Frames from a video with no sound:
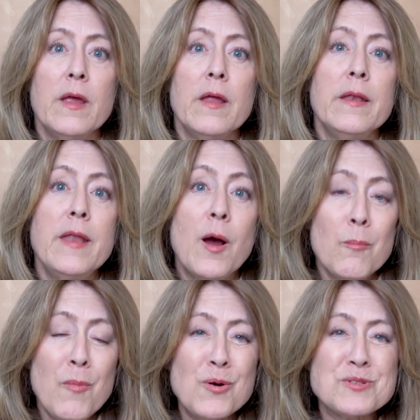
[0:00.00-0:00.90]
Now,
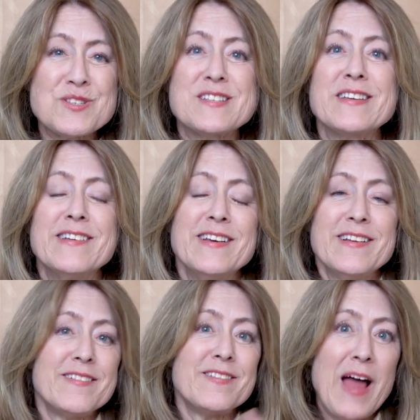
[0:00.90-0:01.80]
most
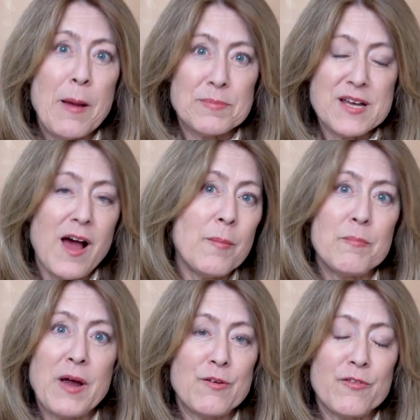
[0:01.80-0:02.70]
laptop
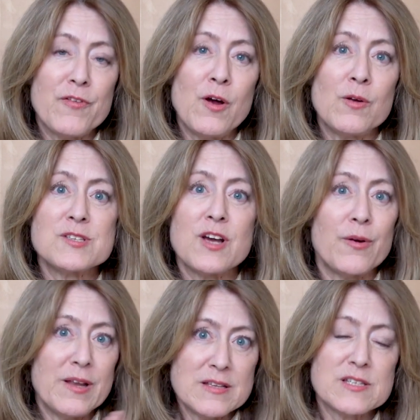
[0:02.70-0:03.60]
microphones
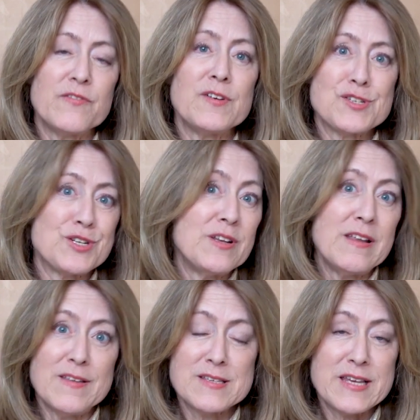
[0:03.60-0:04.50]
are insufficient
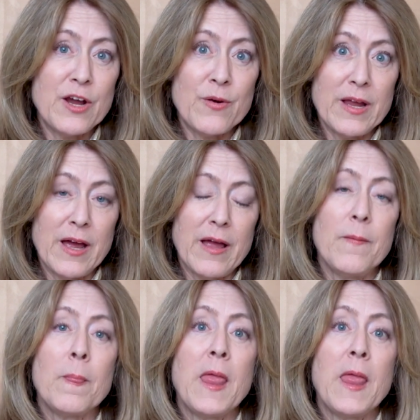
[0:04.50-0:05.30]
in this area.